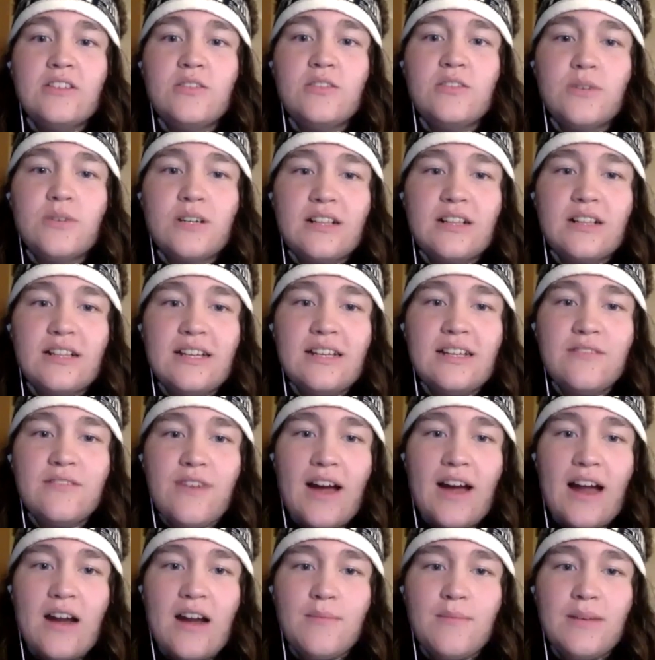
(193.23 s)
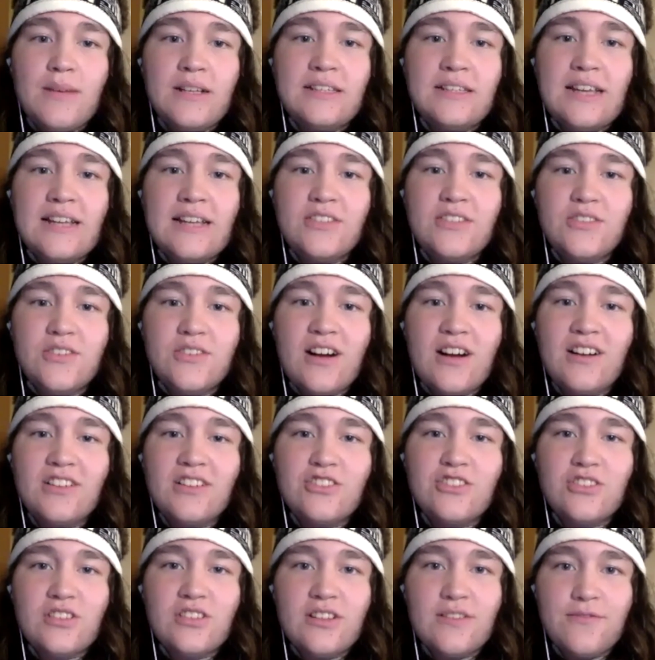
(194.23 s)
to a clean environment and to
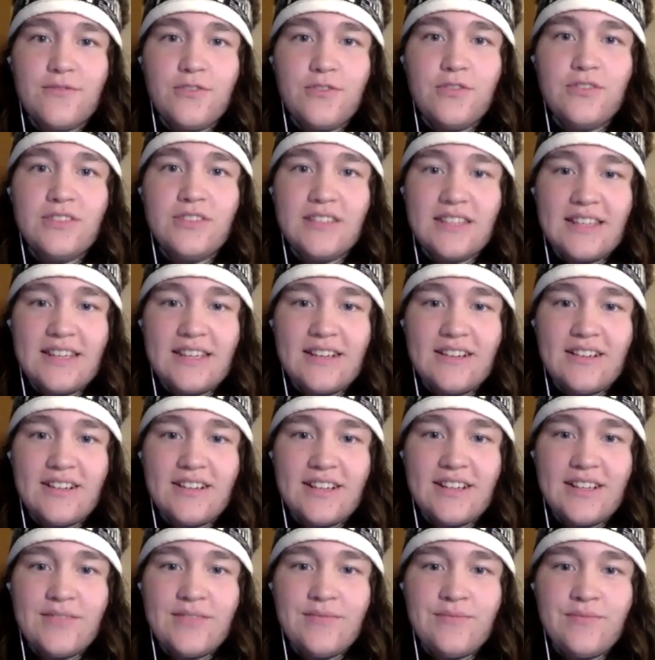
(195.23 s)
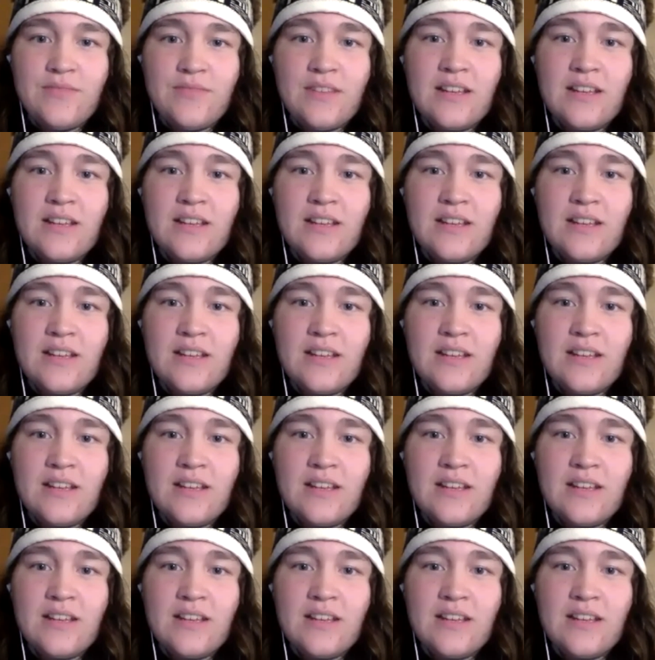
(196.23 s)
cultural and food security.